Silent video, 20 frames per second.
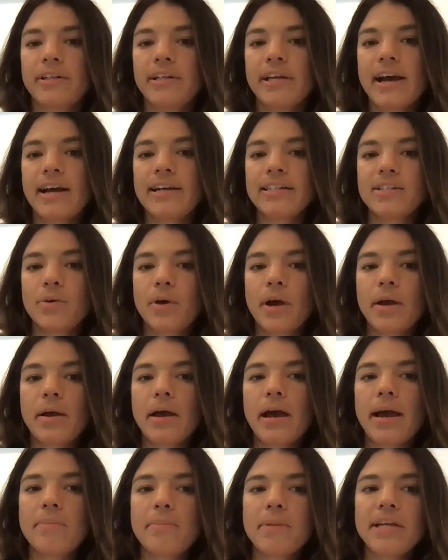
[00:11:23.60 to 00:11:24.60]
Yeah. So
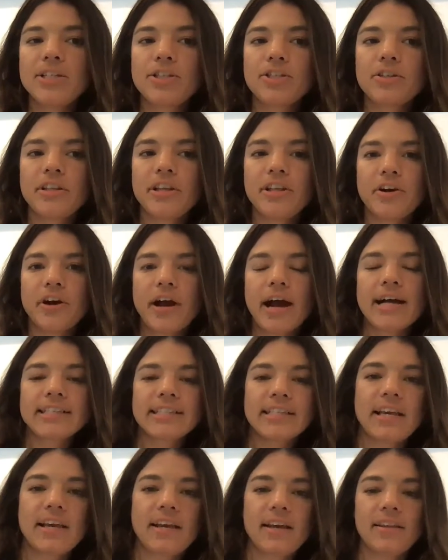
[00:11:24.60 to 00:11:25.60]
I, I, make sure that you're
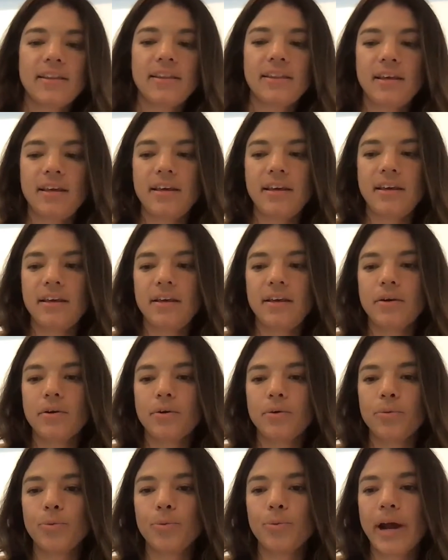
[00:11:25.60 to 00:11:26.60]
asking the
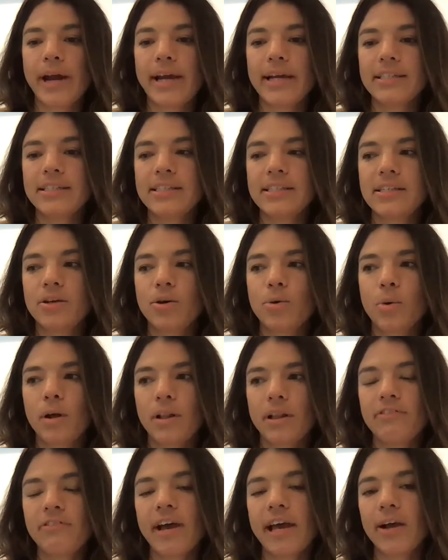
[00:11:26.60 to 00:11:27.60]
right
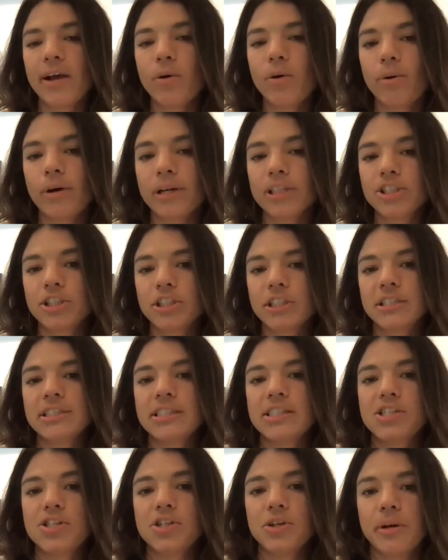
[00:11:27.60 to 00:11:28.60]
qualifying
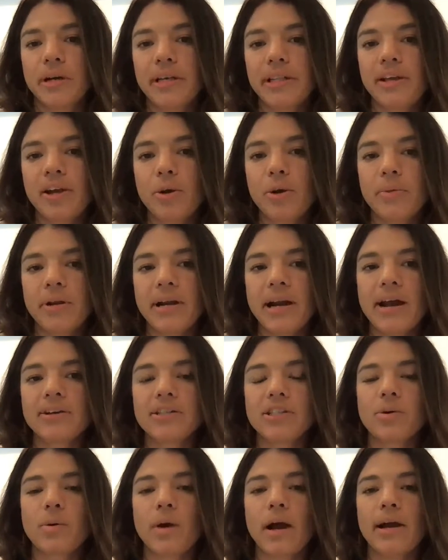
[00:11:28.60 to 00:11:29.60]
questions during right. the open
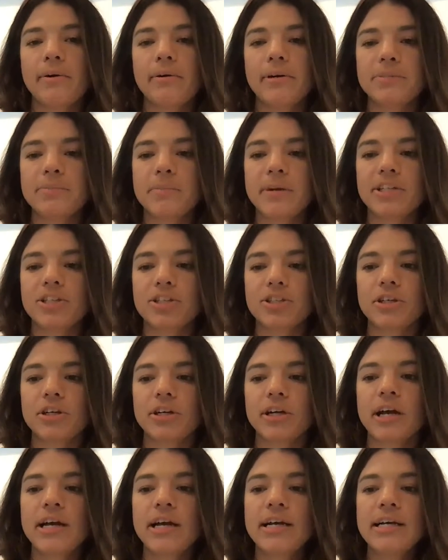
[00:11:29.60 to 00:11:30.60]
house. So I always make
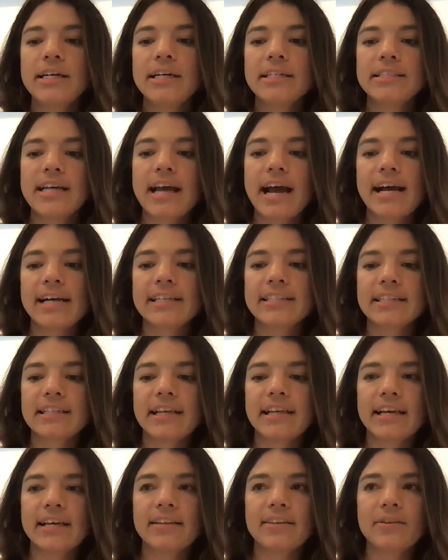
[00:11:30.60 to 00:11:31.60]
sure to ask,
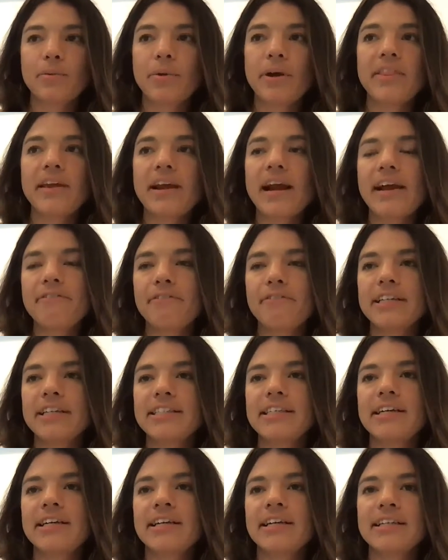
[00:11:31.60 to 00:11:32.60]
like, the way that I
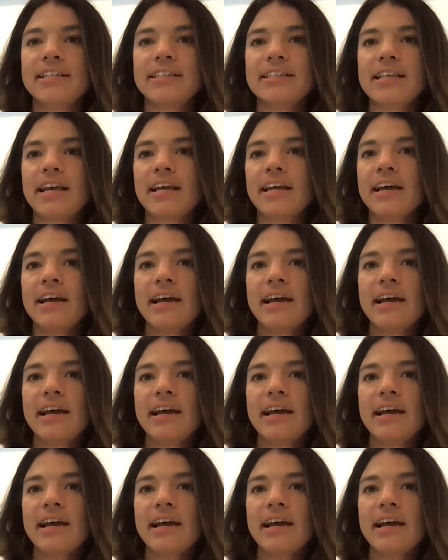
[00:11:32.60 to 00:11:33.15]
phrase it is like,